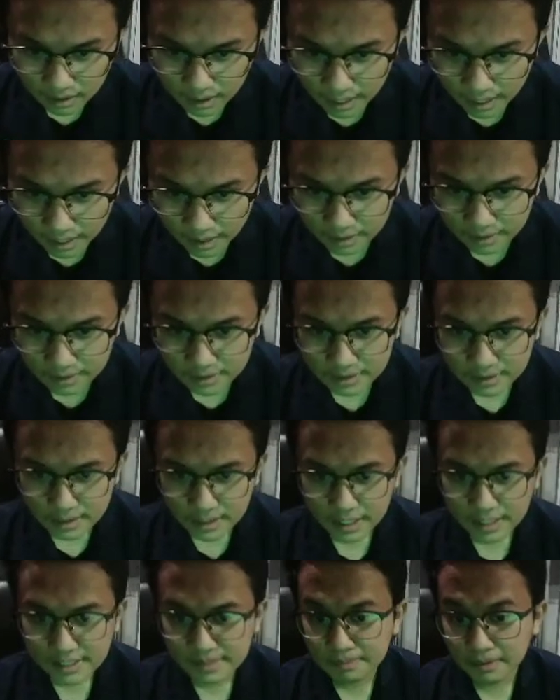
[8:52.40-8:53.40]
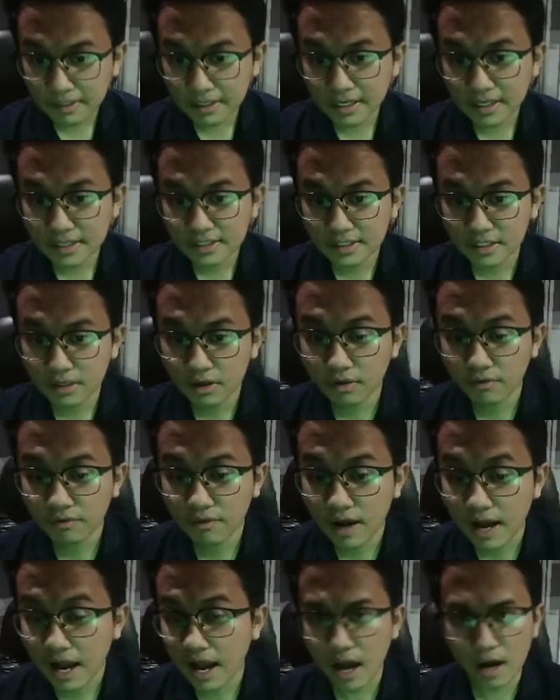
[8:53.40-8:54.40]
and explanation of
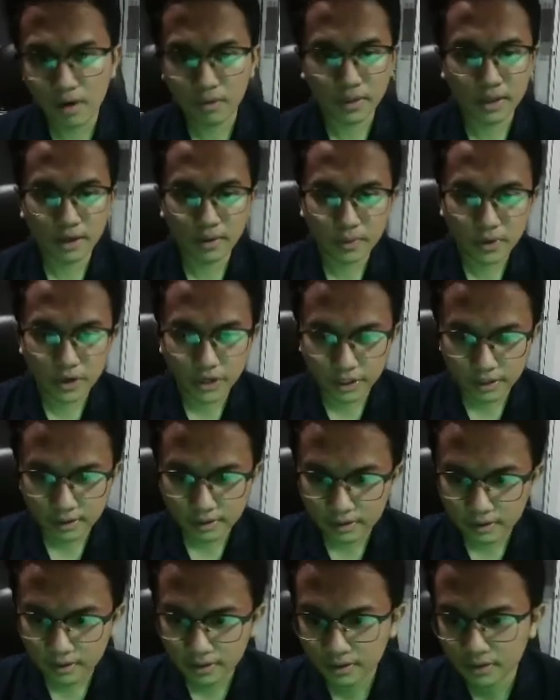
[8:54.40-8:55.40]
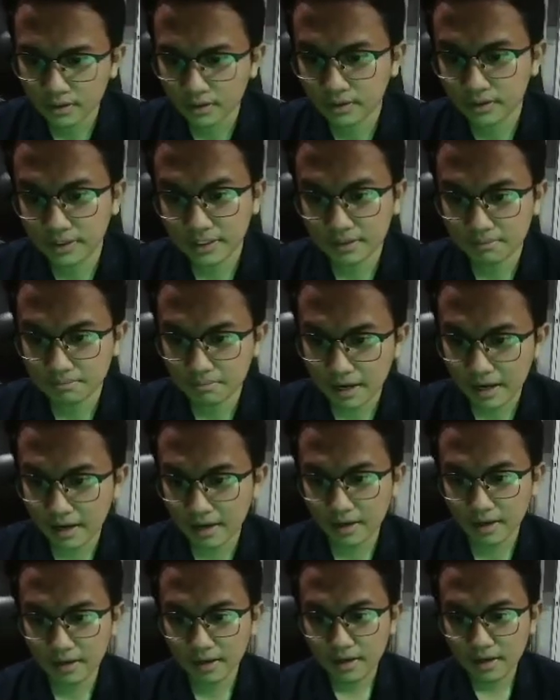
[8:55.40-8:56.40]
how they work, including
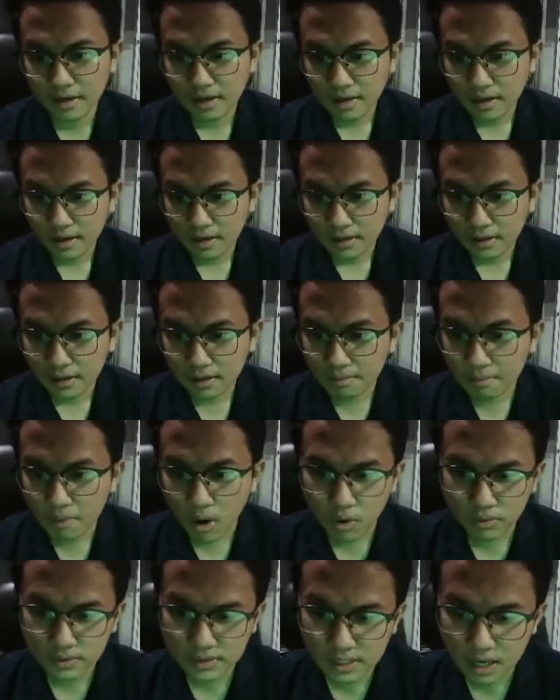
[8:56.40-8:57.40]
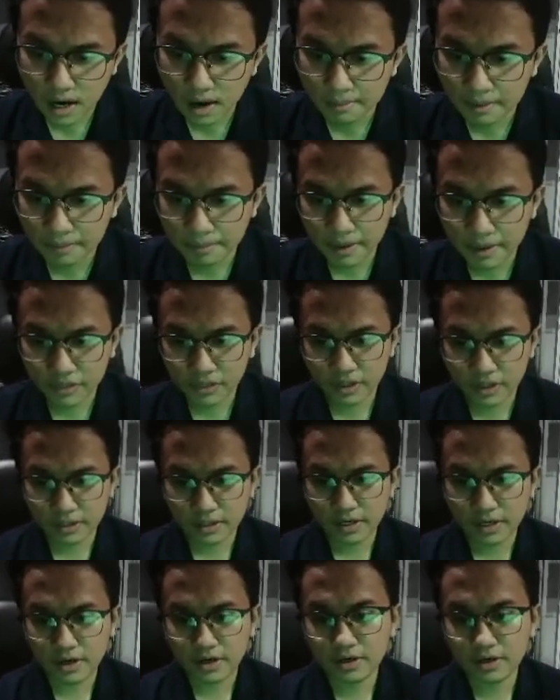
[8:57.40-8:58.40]
by the most common method
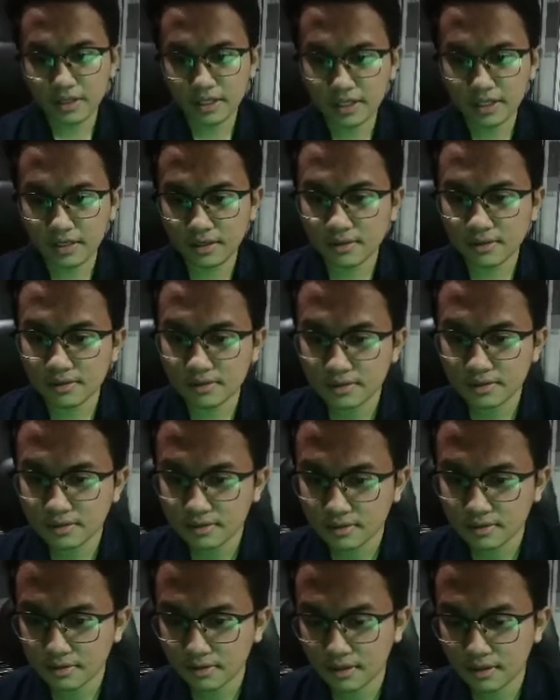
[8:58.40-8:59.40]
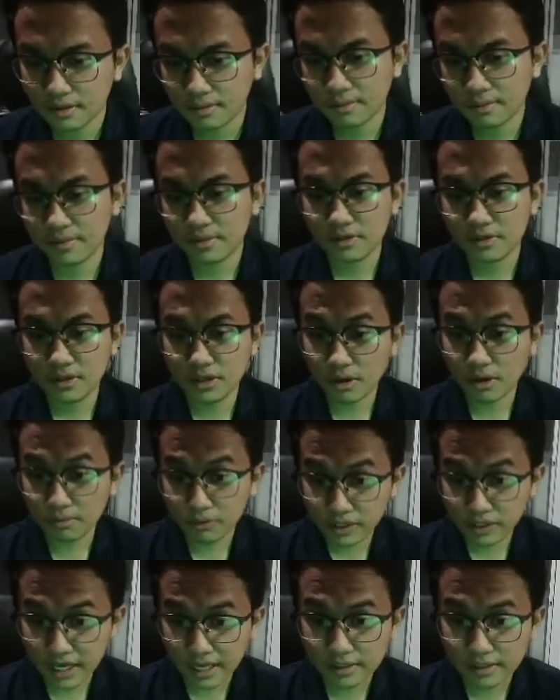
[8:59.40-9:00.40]
currently used,
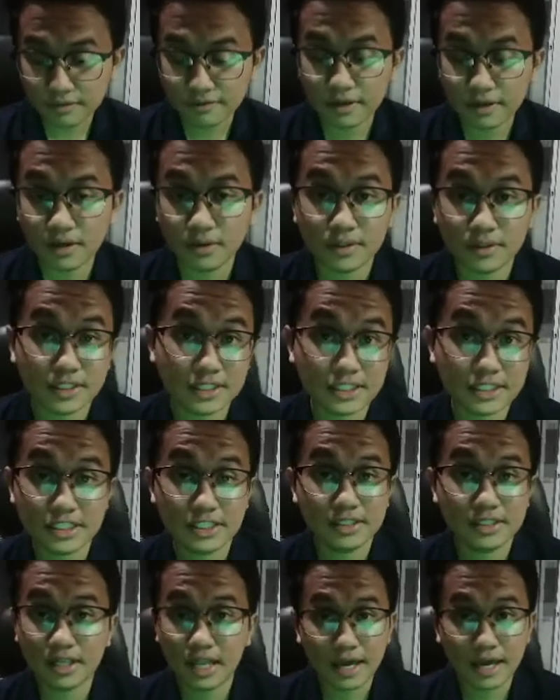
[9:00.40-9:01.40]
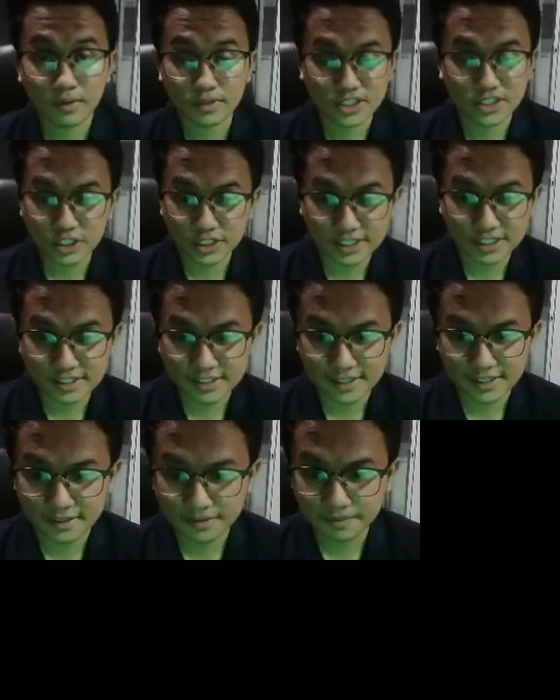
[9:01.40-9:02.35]
communicative language teaching.